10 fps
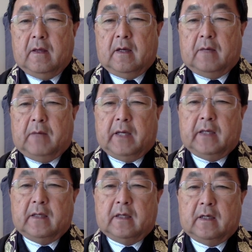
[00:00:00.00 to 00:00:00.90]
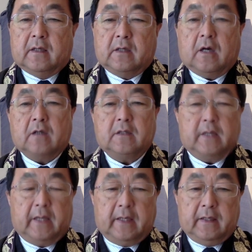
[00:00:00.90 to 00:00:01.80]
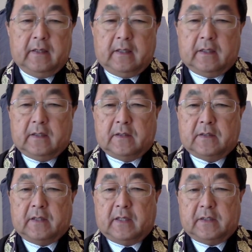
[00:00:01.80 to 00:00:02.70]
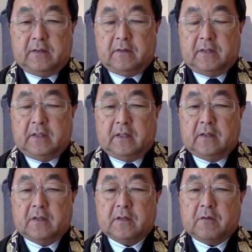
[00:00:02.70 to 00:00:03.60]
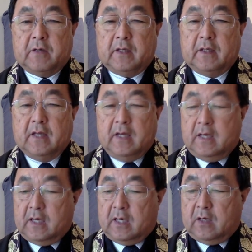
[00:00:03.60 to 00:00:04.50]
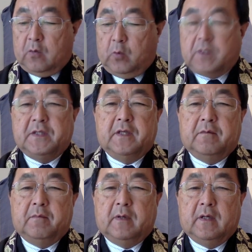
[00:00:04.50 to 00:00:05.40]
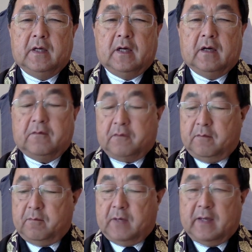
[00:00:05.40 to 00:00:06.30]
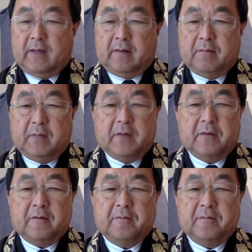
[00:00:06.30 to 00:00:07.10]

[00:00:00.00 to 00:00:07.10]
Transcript: My talk today is, as you see on the screen, wisdom from my mother.